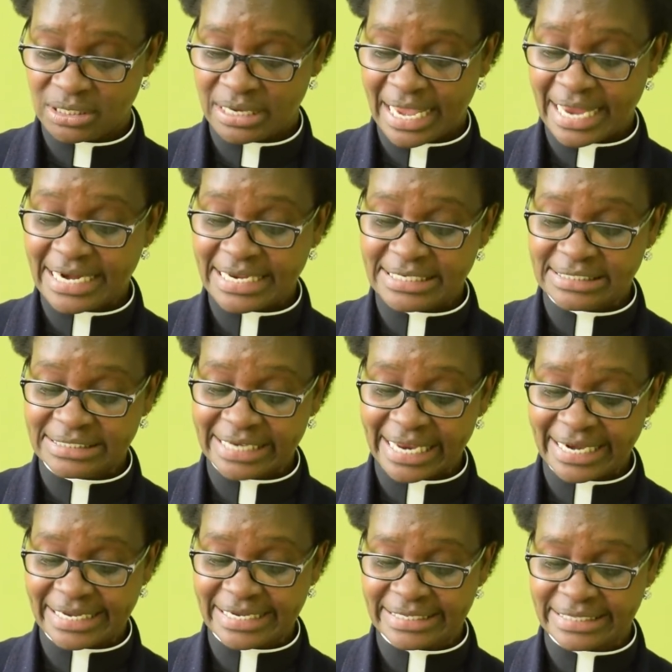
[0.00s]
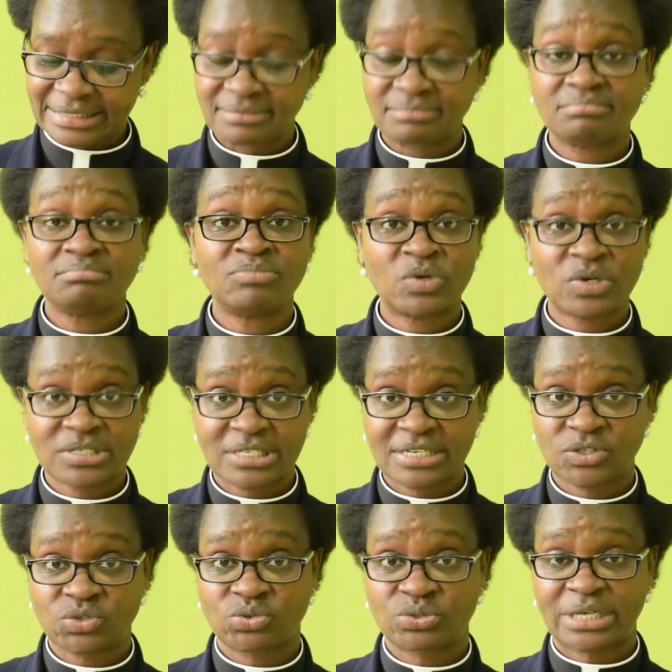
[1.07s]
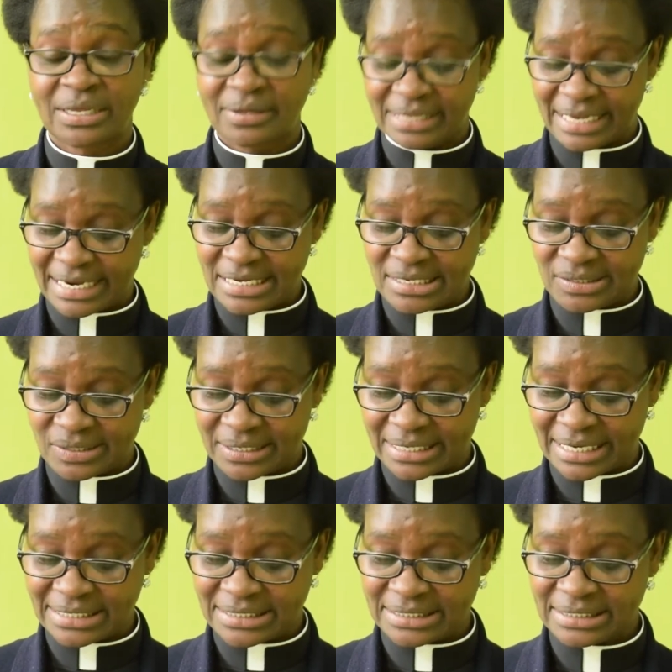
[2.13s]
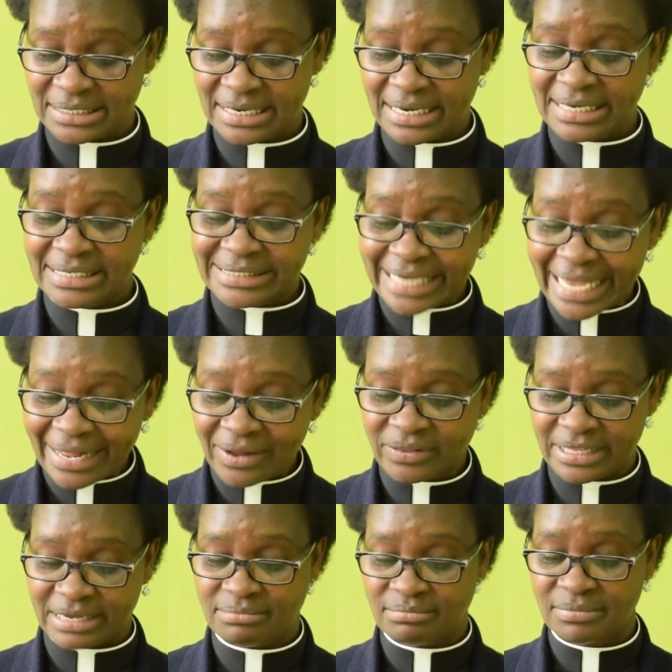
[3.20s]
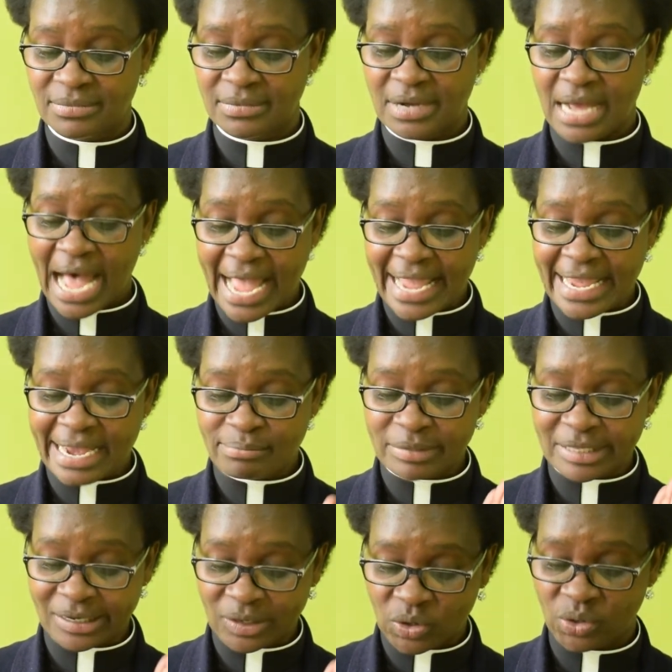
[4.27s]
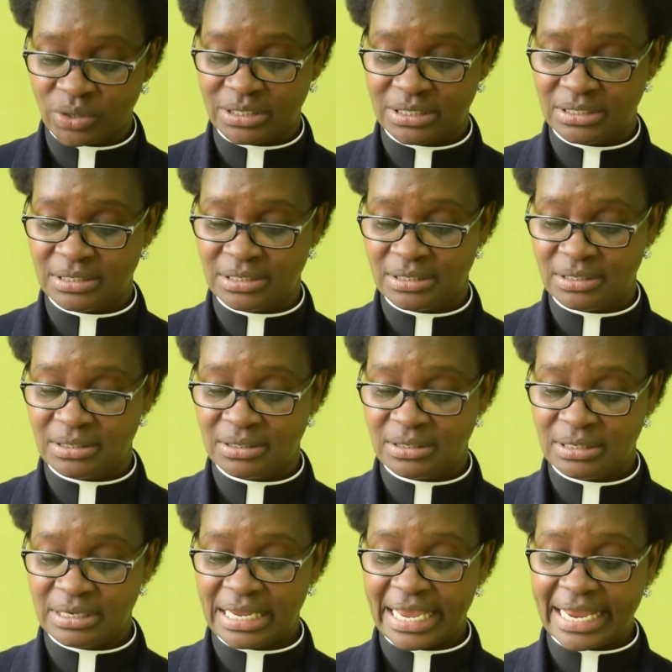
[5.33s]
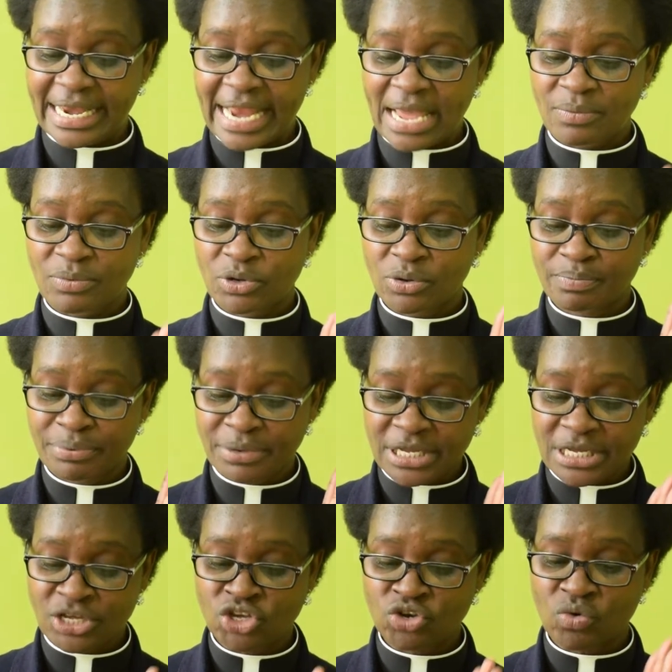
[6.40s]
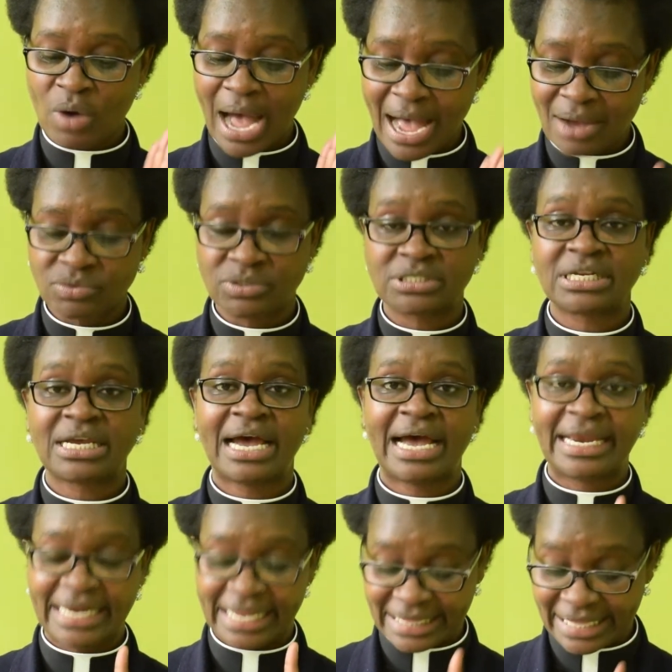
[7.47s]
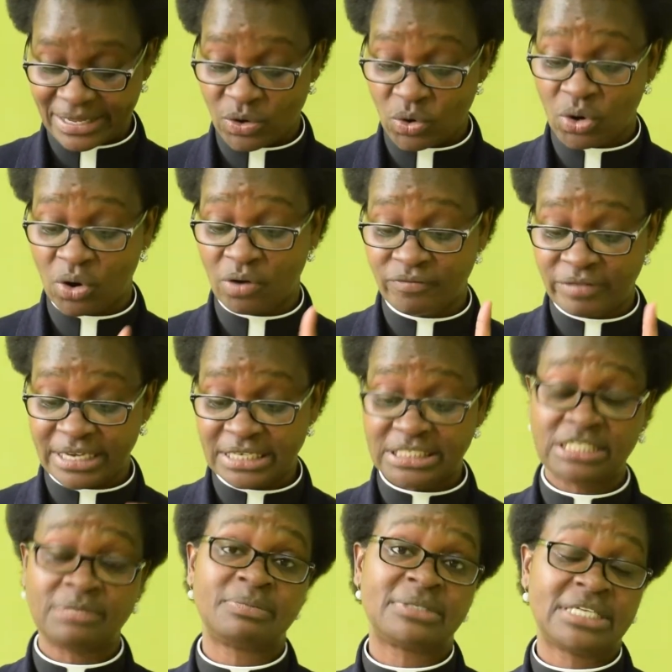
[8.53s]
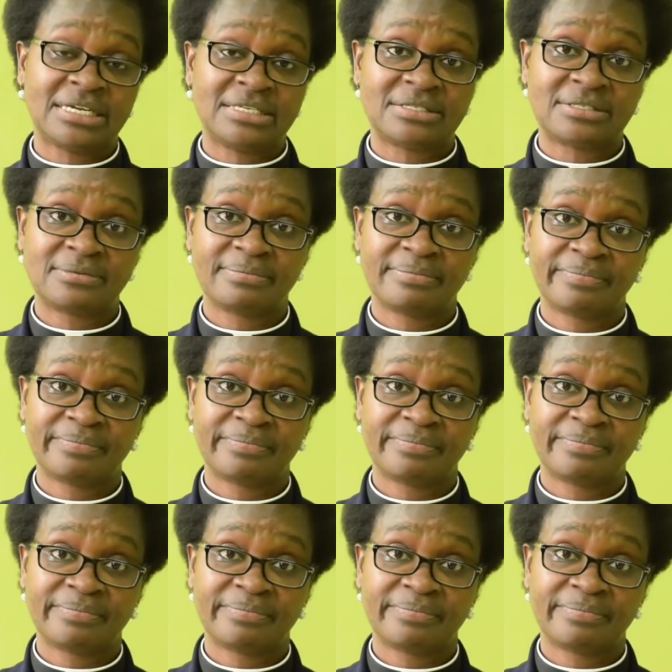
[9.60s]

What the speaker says: And he's telling Moses to tell the Israelites, tell them, I am the Lord, and I will bring you out under the yoke of the Egyptians.